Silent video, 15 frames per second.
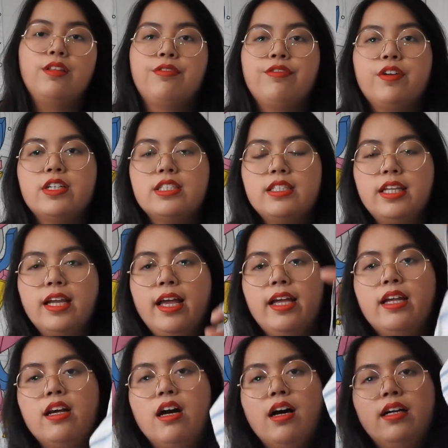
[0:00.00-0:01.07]
The first thing
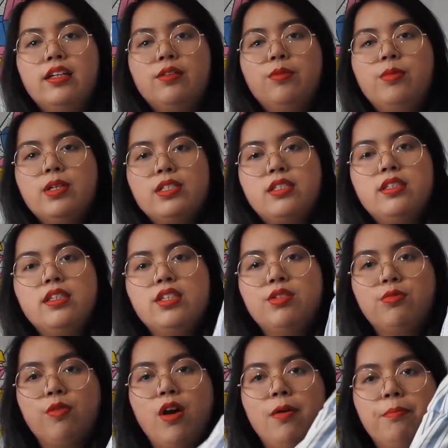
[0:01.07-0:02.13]
I got was
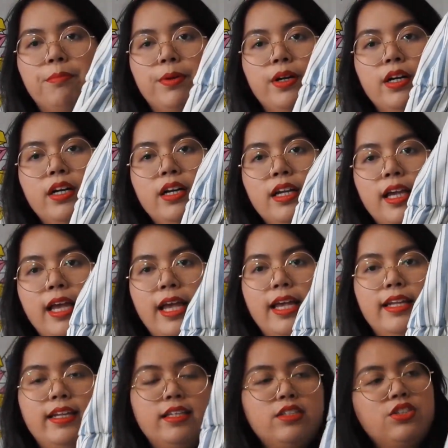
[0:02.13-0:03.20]
this romper,
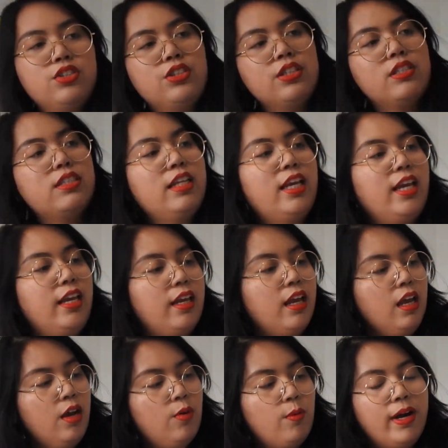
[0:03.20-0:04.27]
and it's just
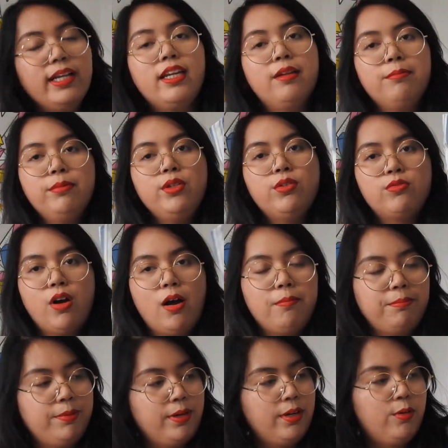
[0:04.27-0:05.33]
a white and blue
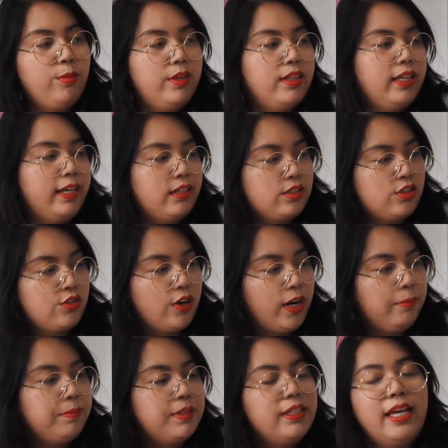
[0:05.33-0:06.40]
romper with like
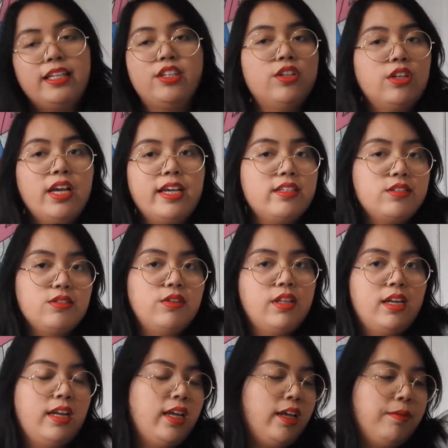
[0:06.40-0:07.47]
stripes, and you guys know
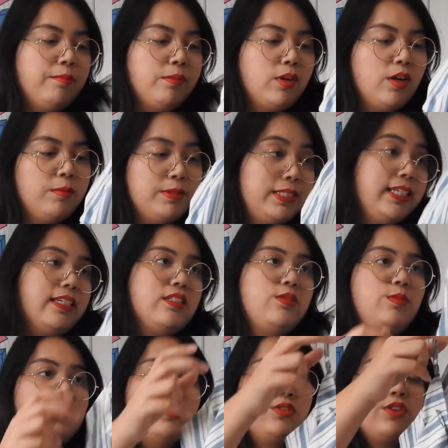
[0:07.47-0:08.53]
that I am
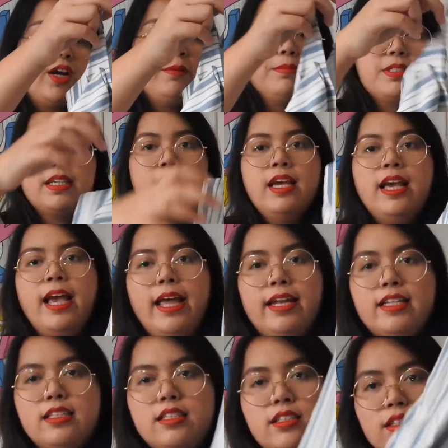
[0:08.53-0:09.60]
obsessed with stripes,
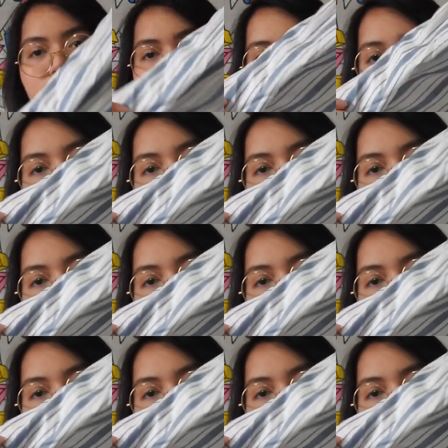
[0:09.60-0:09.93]
and it's